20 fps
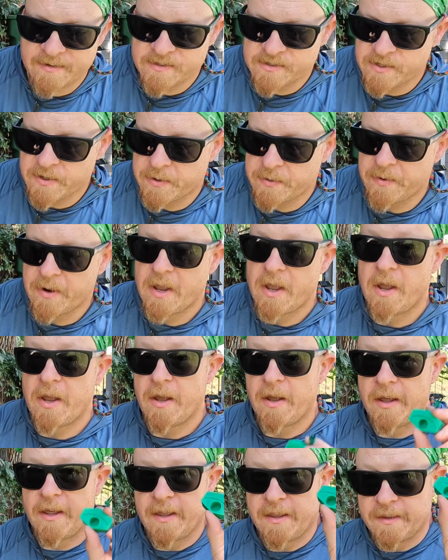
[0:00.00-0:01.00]
So
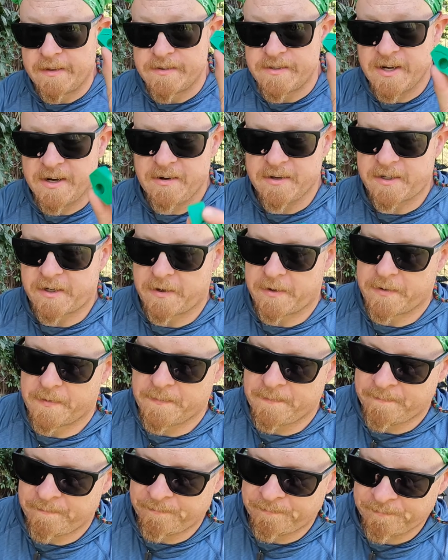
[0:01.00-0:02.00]
Jereko
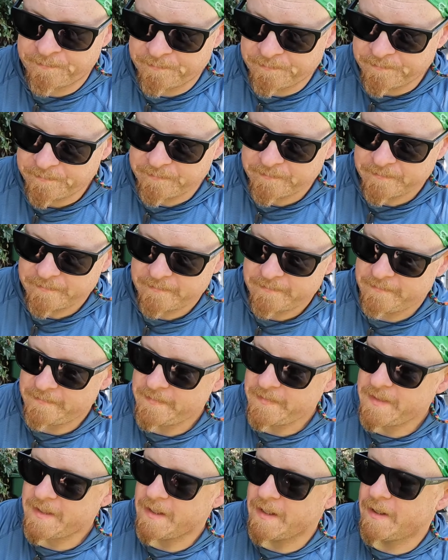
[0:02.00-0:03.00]

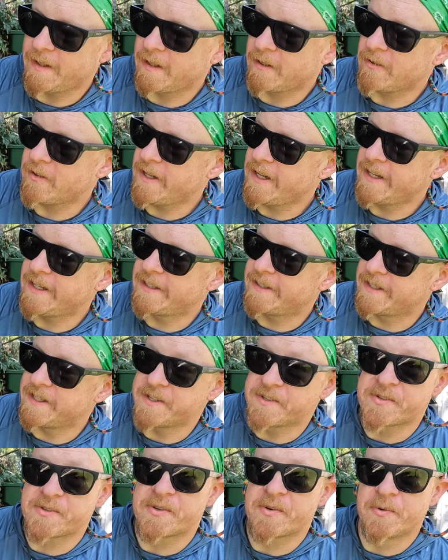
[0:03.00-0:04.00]
created
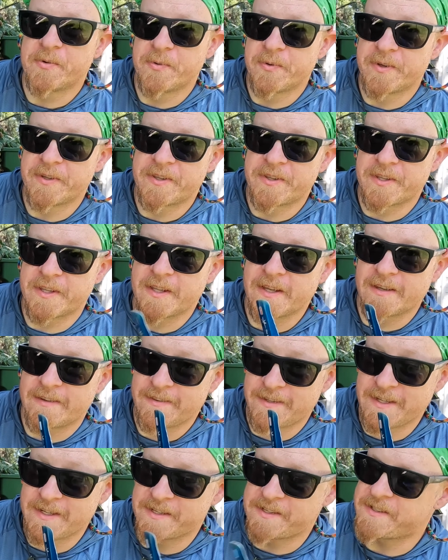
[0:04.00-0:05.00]
this with
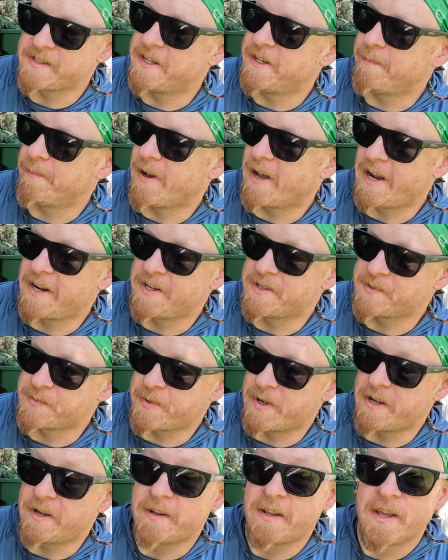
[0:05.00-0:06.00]
this in mind as
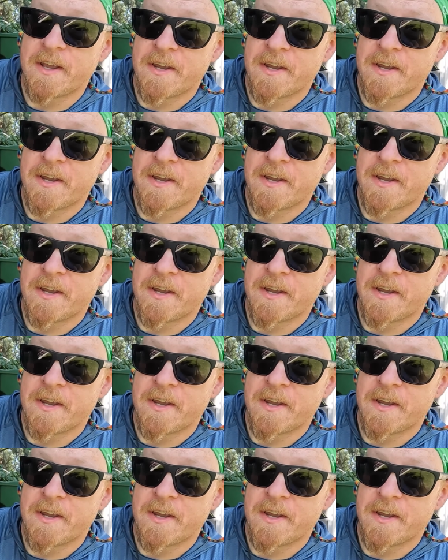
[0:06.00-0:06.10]
well.